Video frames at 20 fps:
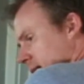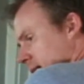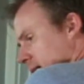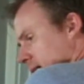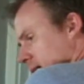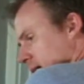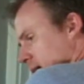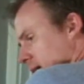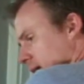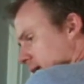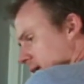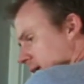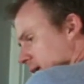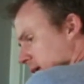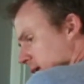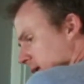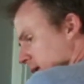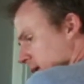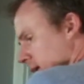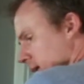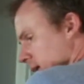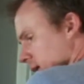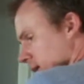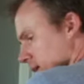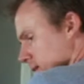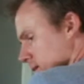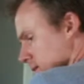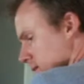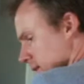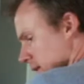
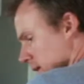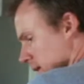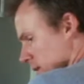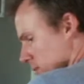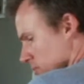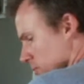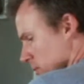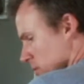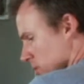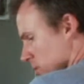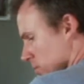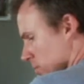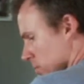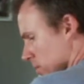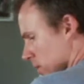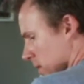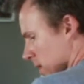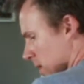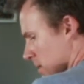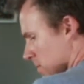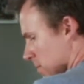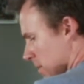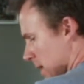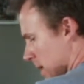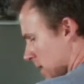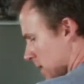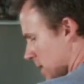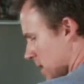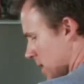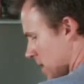And then when you bring it
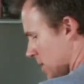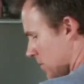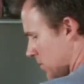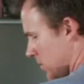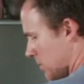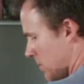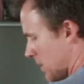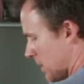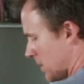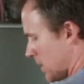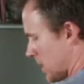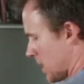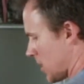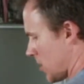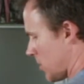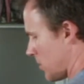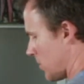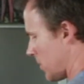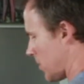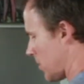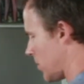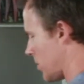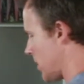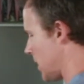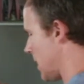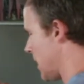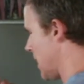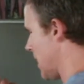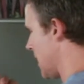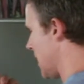back up, you bend the elbow.
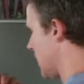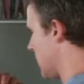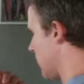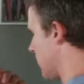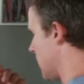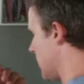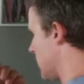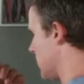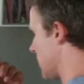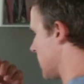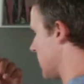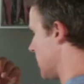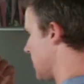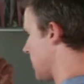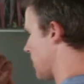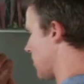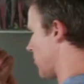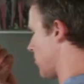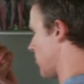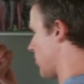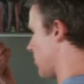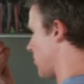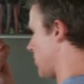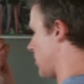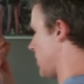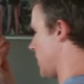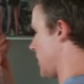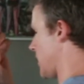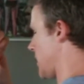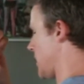And then we're just going to take it
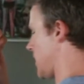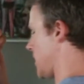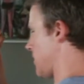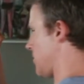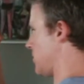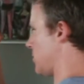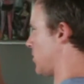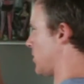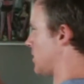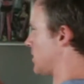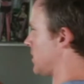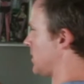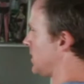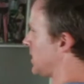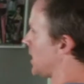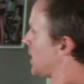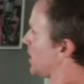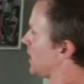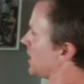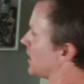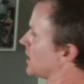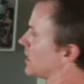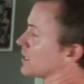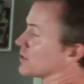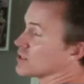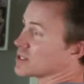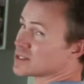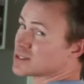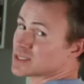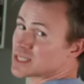right up towards the ceiling.
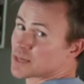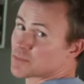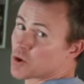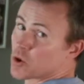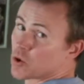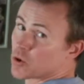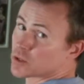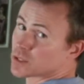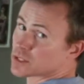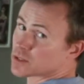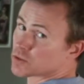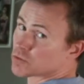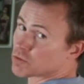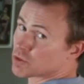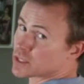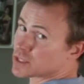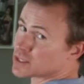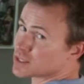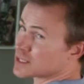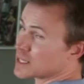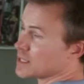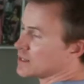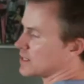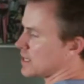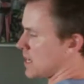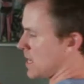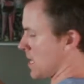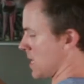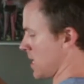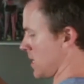Again, you can see I'm holding the wrist, not
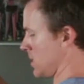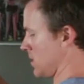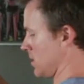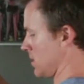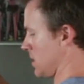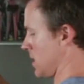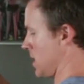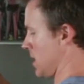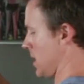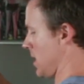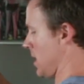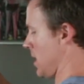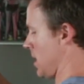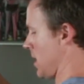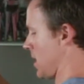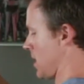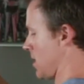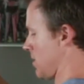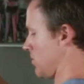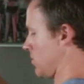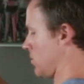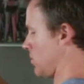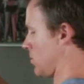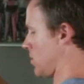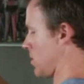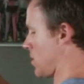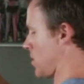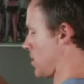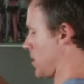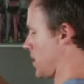the hand. I'm
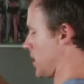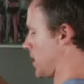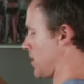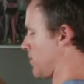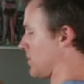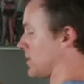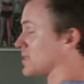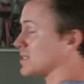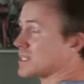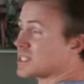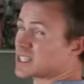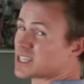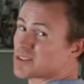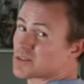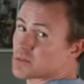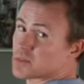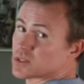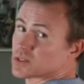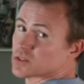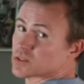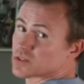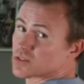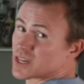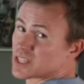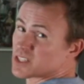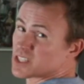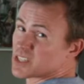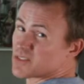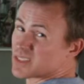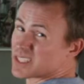drawing up. That's going to give him a
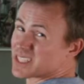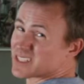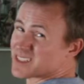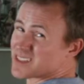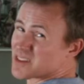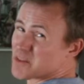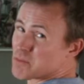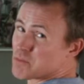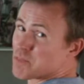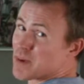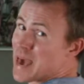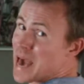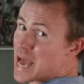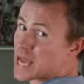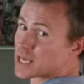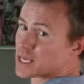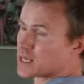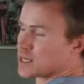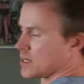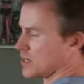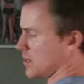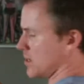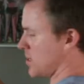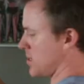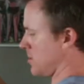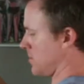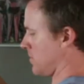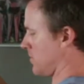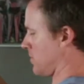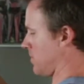stretch even into the back here.